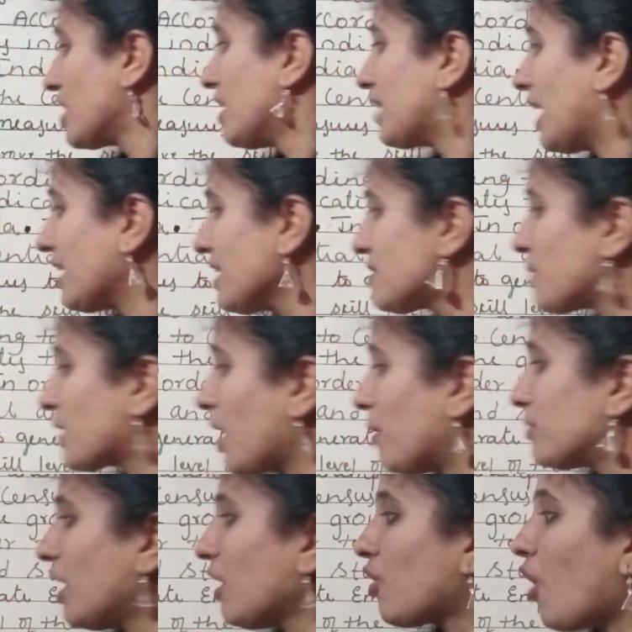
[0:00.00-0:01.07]
That has become
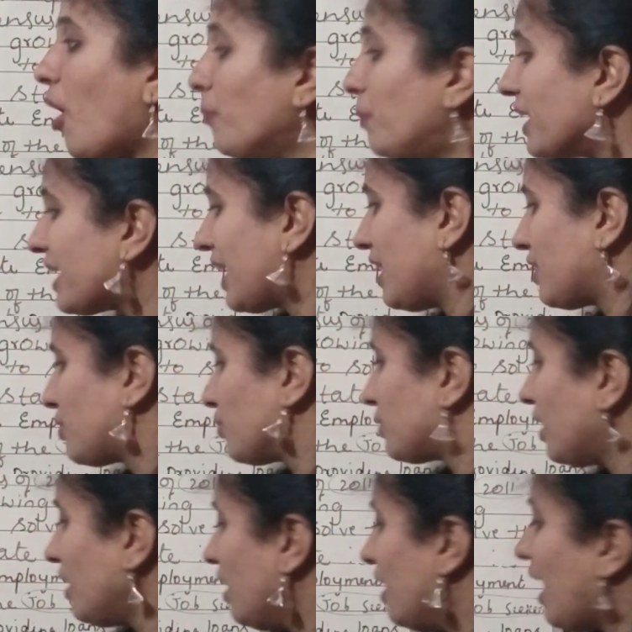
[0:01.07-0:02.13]
the complicate to
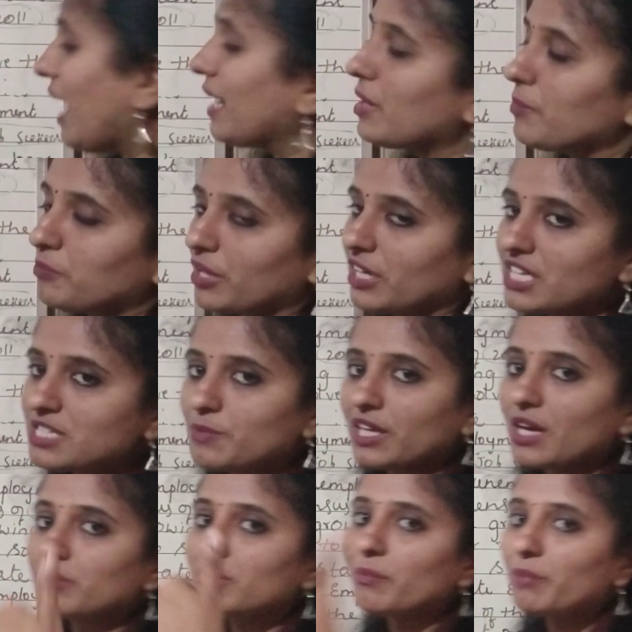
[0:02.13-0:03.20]
the unemployed. It has
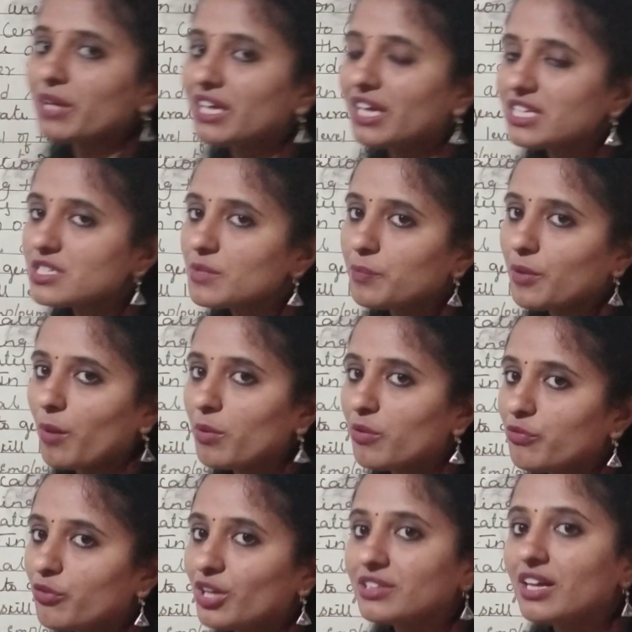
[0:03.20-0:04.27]
become the biggest problem
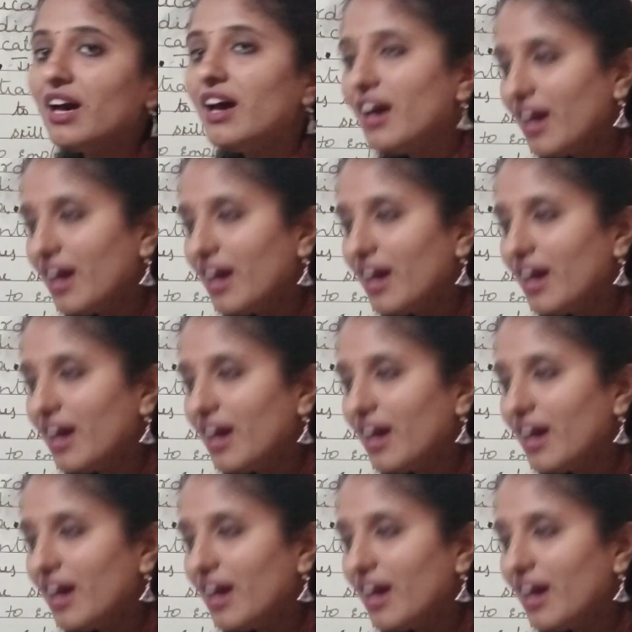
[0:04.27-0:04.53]
for the